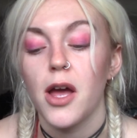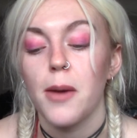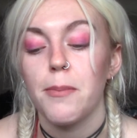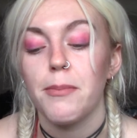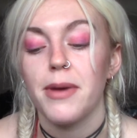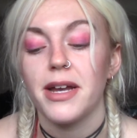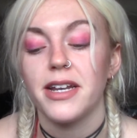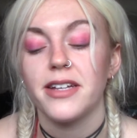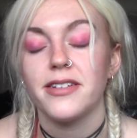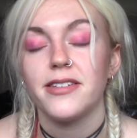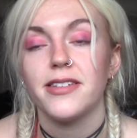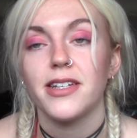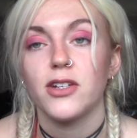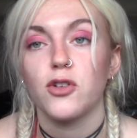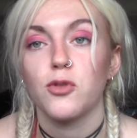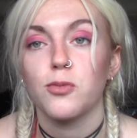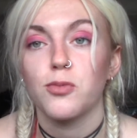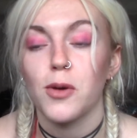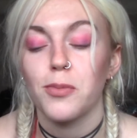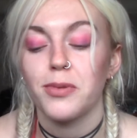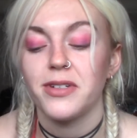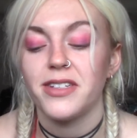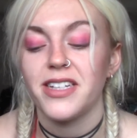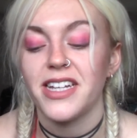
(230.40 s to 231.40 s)
medicinal
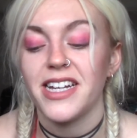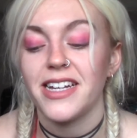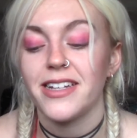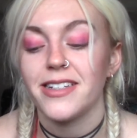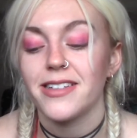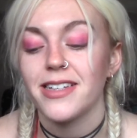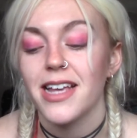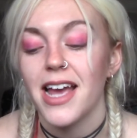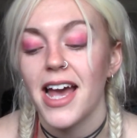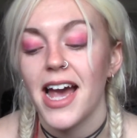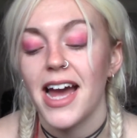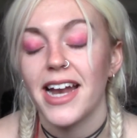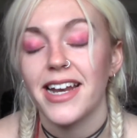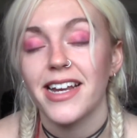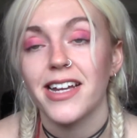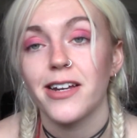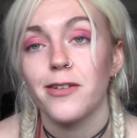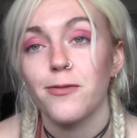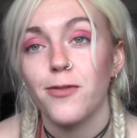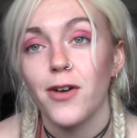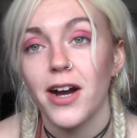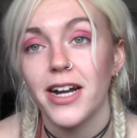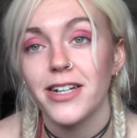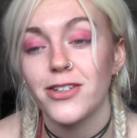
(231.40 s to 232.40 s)
properties and can
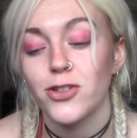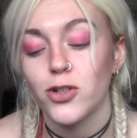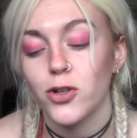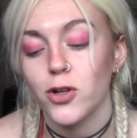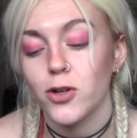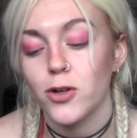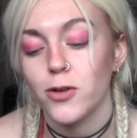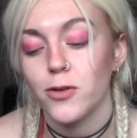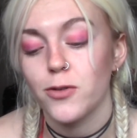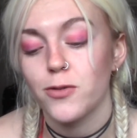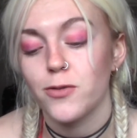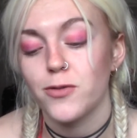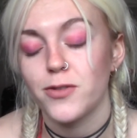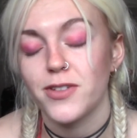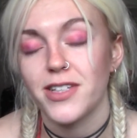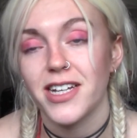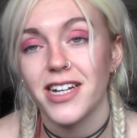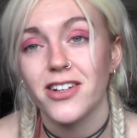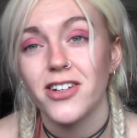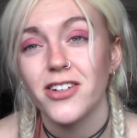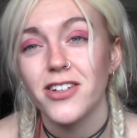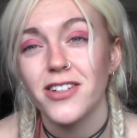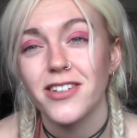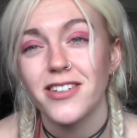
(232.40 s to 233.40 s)
fight off
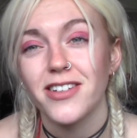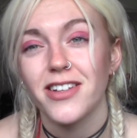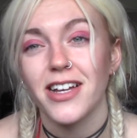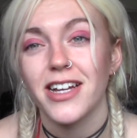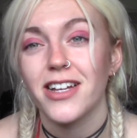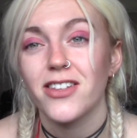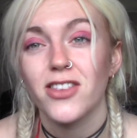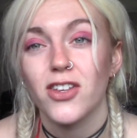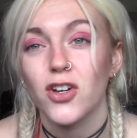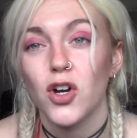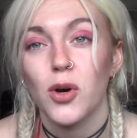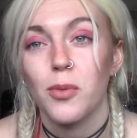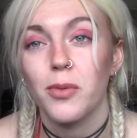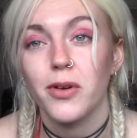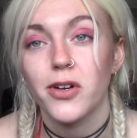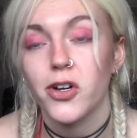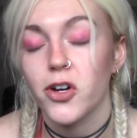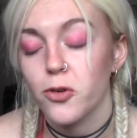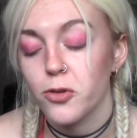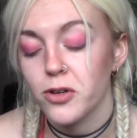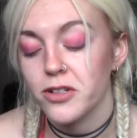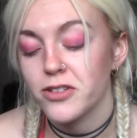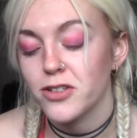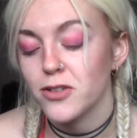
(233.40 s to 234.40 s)
sickness like the common
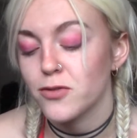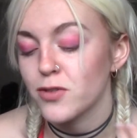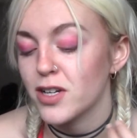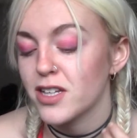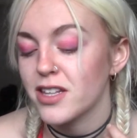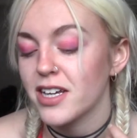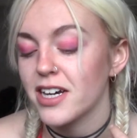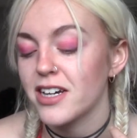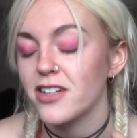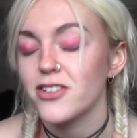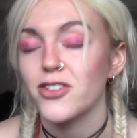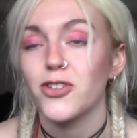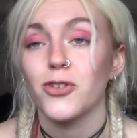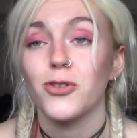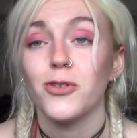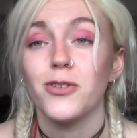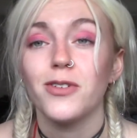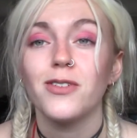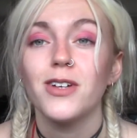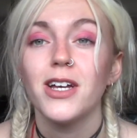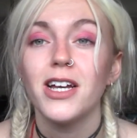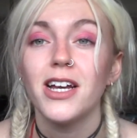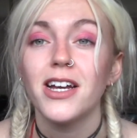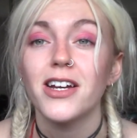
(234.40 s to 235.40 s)
cold and stuff like that, so
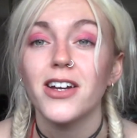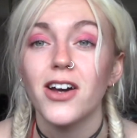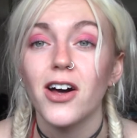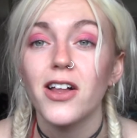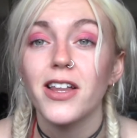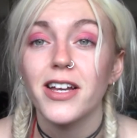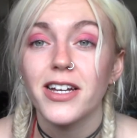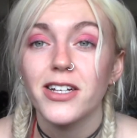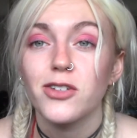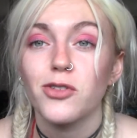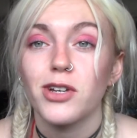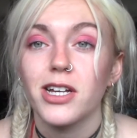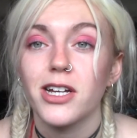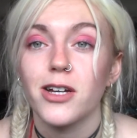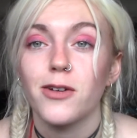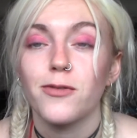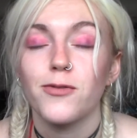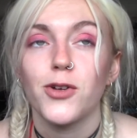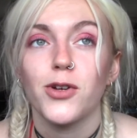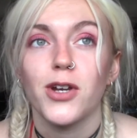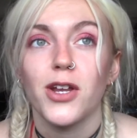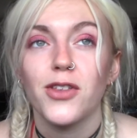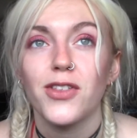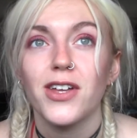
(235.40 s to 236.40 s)
garlic is really good for
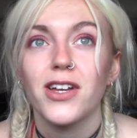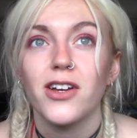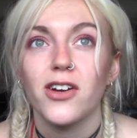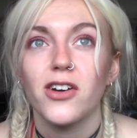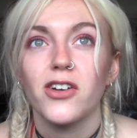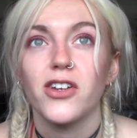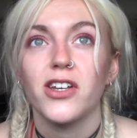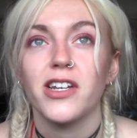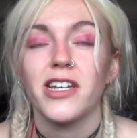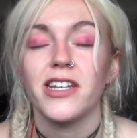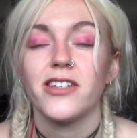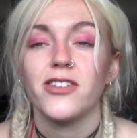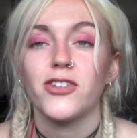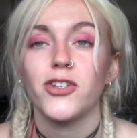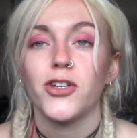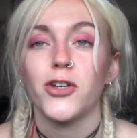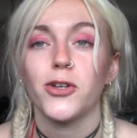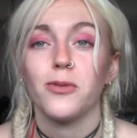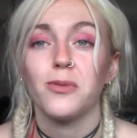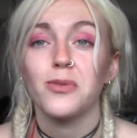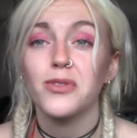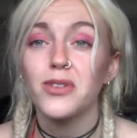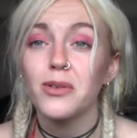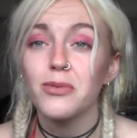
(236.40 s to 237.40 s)
you, and I think onion is too.
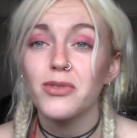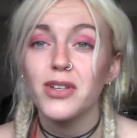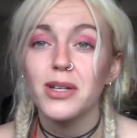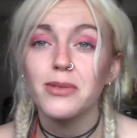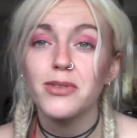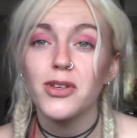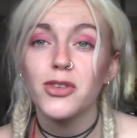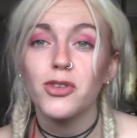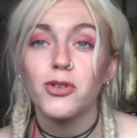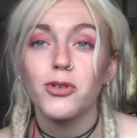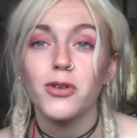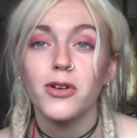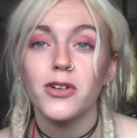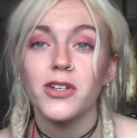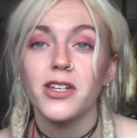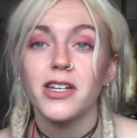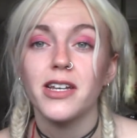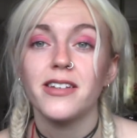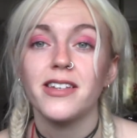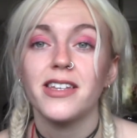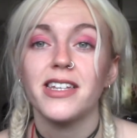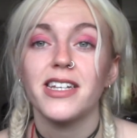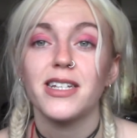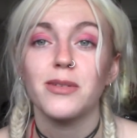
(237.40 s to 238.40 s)
Sometimes I throw onion
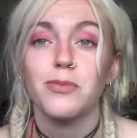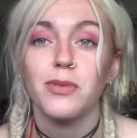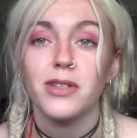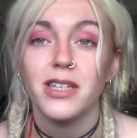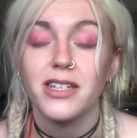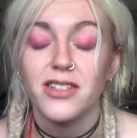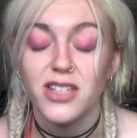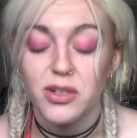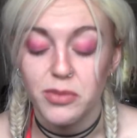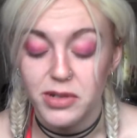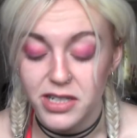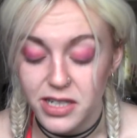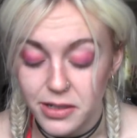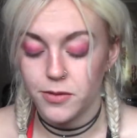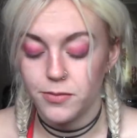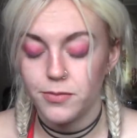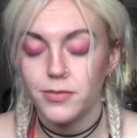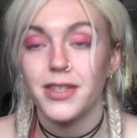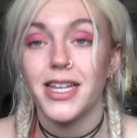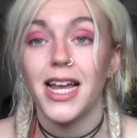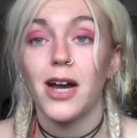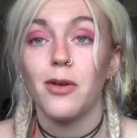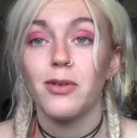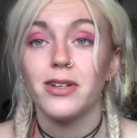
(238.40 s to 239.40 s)
into this, but this time I didn't.
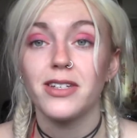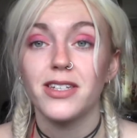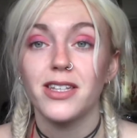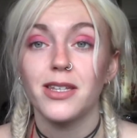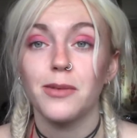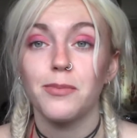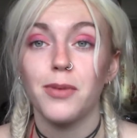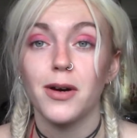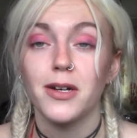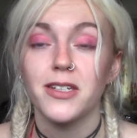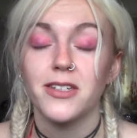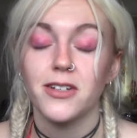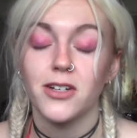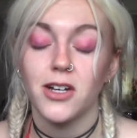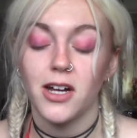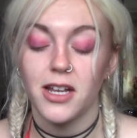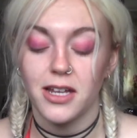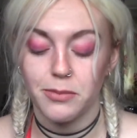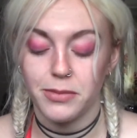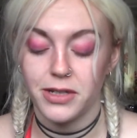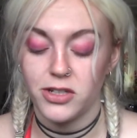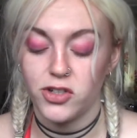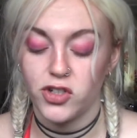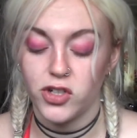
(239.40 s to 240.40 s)
Now into the butter garlic
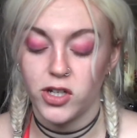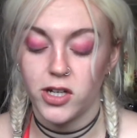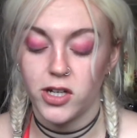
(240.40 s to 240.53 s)
mixture